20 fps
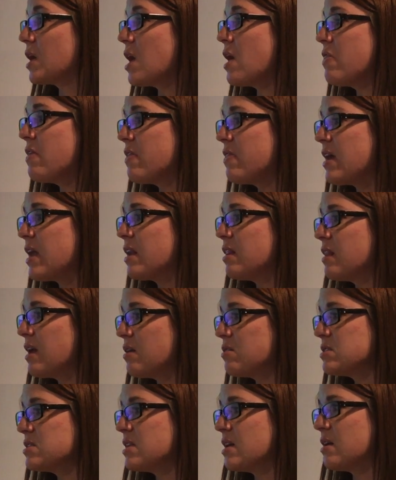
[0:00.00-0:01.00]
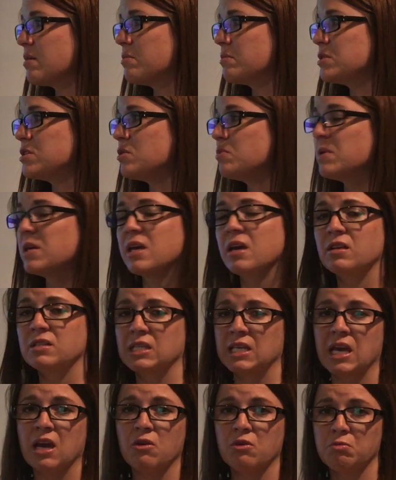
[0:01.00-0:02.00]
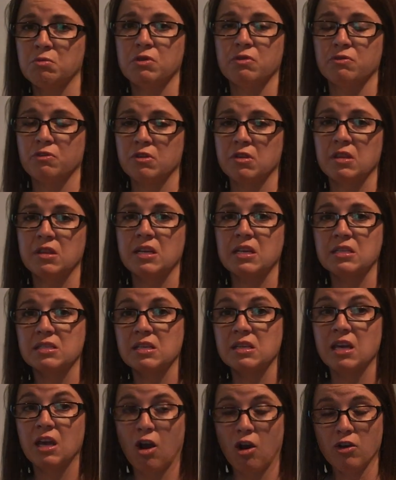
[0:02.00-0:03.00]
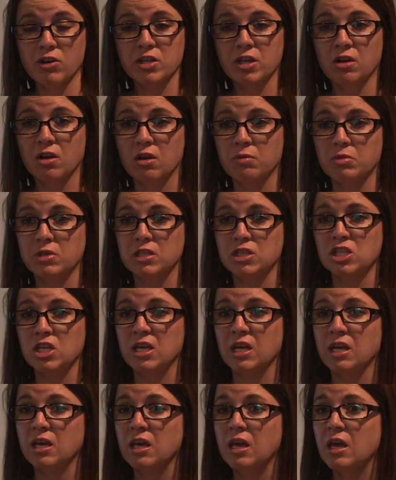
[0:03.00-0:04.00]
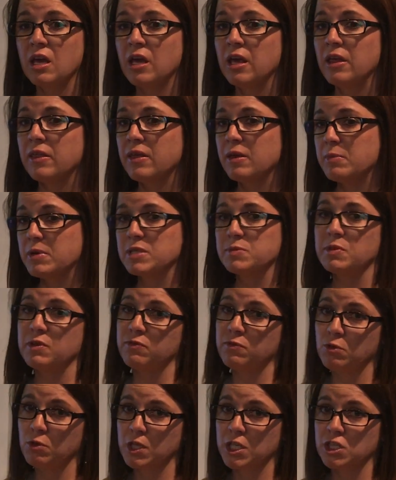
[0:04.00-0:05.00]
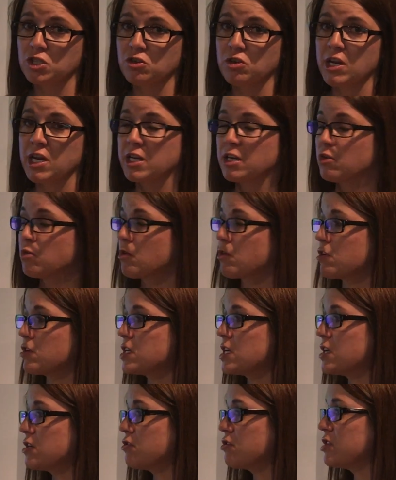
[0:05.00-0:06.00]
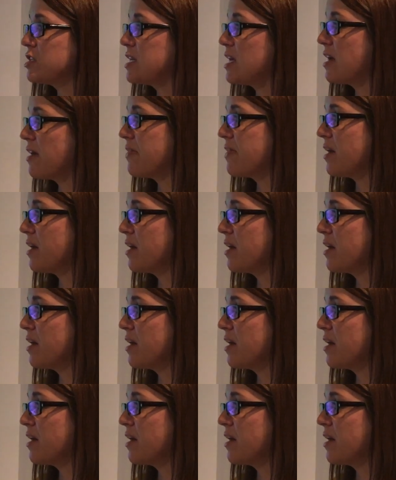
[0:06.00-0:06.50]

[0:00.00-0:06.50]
And then that allows them to be held accountable for the things that they aren't accomplishing. They must be fully trained in order to understand